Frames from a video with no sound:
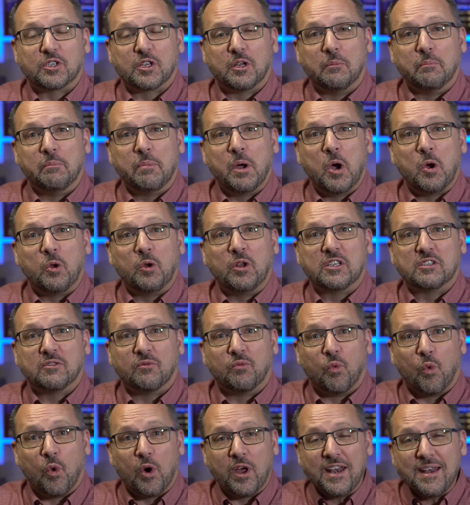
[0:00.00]
components
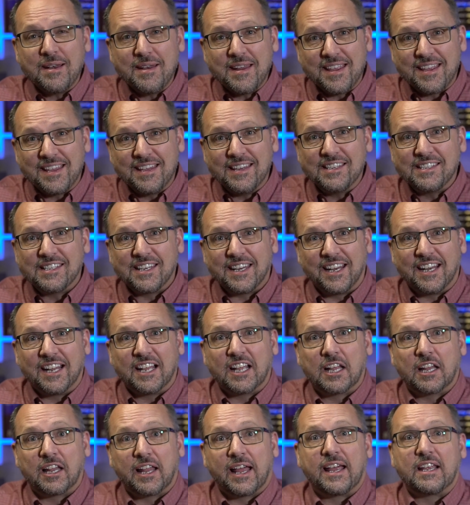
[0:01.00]
of what it is in
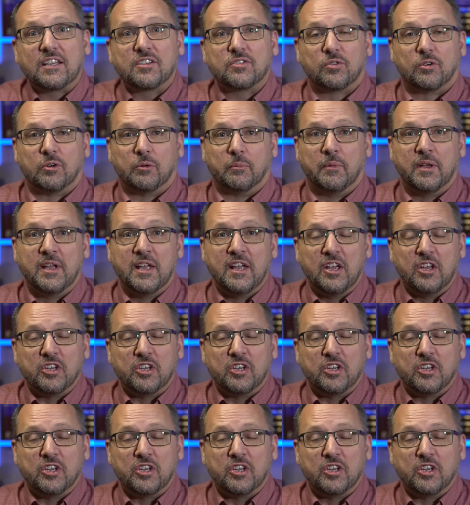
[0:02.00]
a classroom